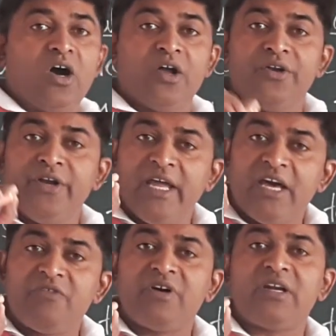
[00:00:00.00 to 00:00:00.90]

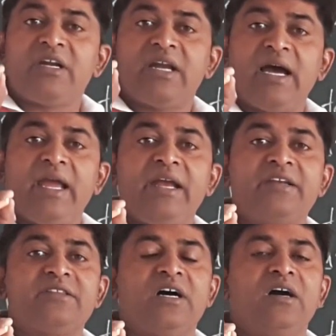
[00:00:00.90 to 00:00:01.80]
never
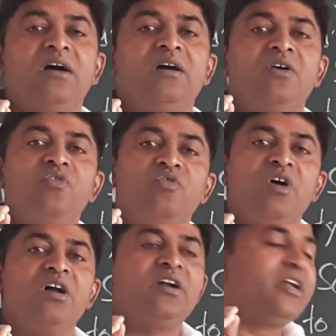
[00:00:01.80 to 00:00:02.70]
write the
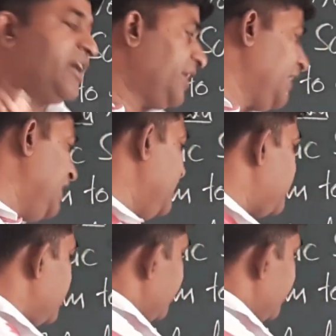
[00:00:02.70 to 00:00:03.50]
word date